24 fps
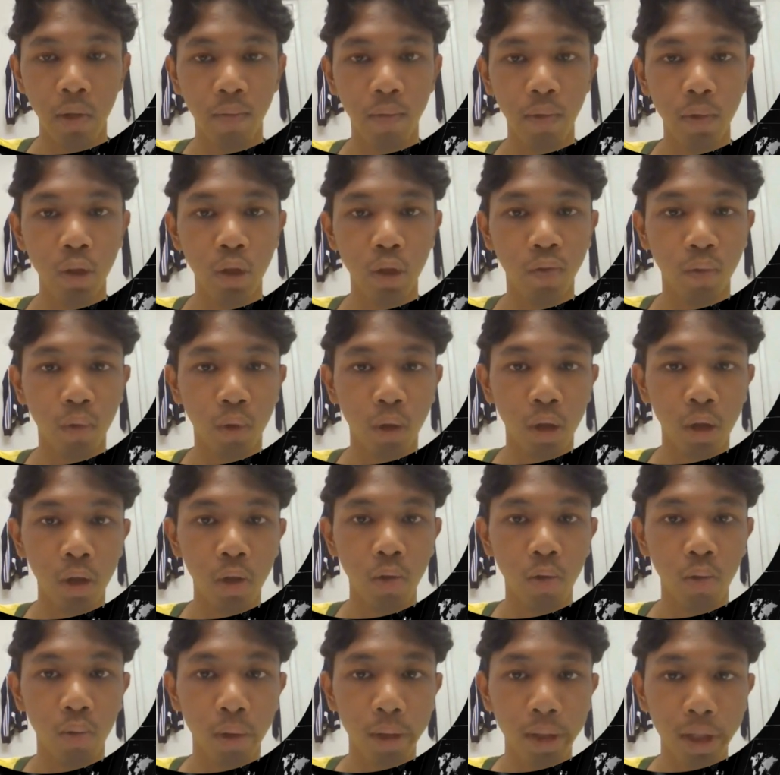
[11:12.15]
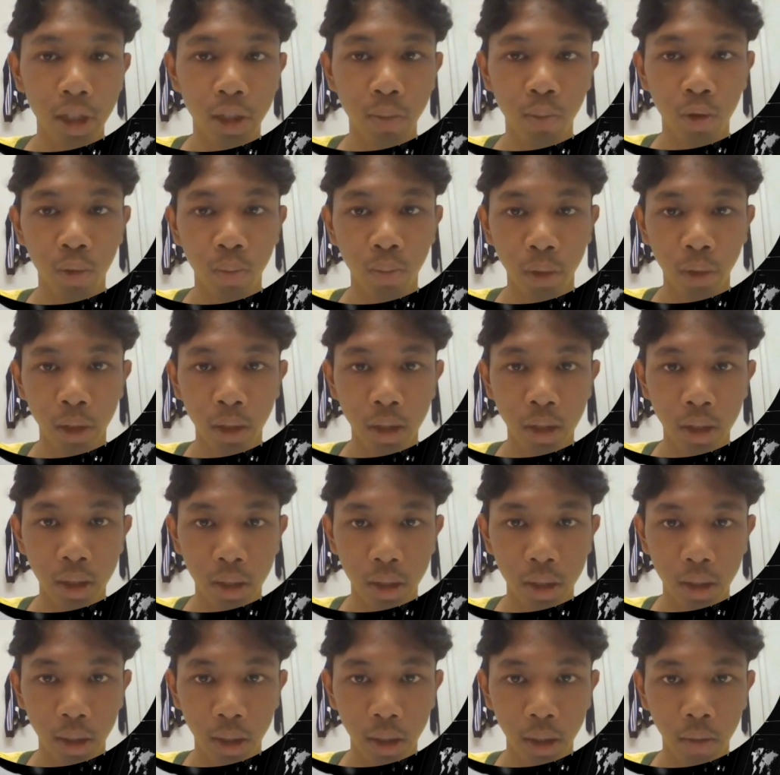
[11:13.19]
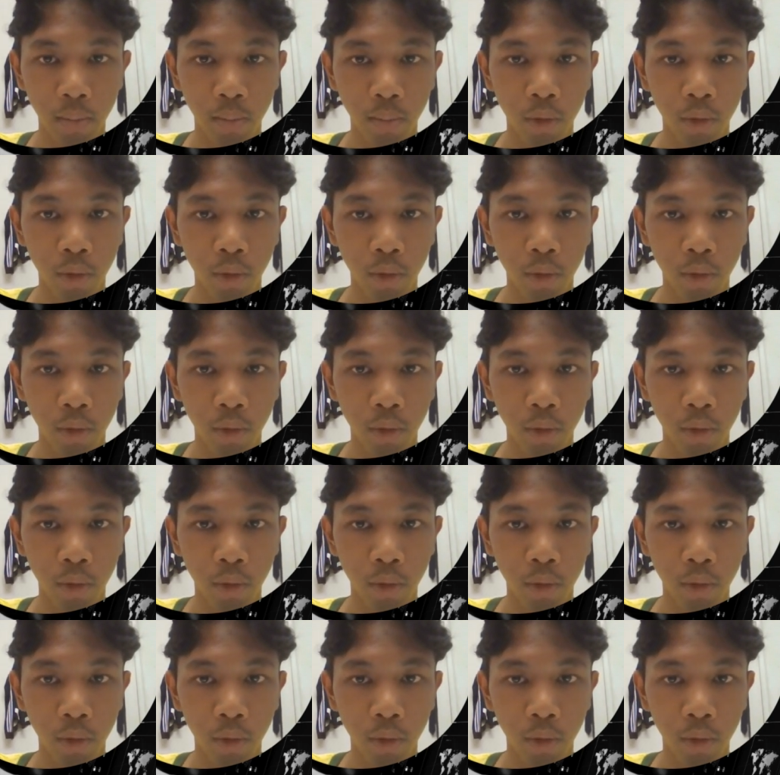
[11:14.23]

First of all, what is prompt engineering?